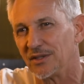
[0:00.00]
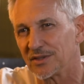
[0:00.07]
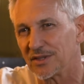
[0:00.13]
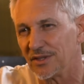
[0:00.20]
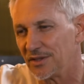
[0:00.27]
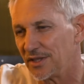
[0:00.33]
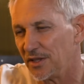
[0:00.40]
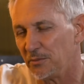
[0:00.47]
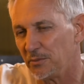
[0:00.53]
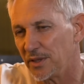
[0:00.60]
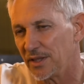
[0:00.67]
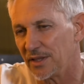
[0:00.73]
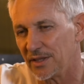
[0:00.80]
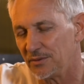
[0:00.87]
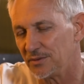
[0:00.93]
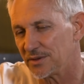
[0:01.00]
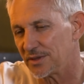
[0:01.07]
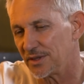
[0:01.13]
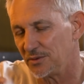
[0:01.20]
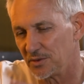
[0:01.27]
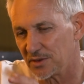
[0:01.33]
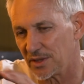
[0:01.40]
I was Googling a bit and it
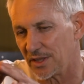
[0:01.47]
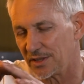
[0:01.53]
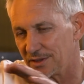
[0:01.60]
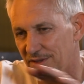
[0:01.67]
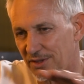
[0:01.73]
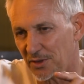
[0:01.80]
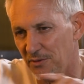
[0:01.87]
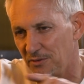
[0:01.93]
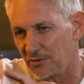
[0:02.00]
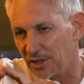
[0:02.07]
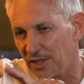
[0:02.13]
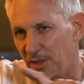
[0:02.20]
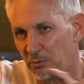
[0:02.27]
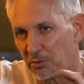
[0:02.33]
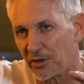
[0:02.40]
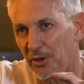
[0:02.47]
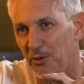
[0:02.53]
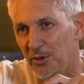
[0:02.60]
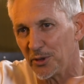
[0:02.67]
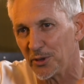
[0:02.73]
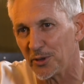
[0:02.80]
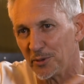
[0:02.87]
was, it was like so really
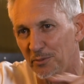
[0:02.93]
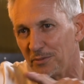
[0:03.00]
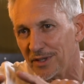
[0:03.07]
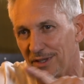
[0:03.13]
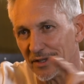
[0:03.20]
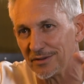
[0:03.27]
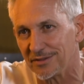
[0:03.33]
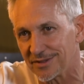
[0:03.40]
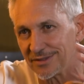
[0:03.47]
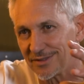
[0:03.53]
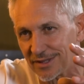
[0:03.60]
pro-Europe, you know,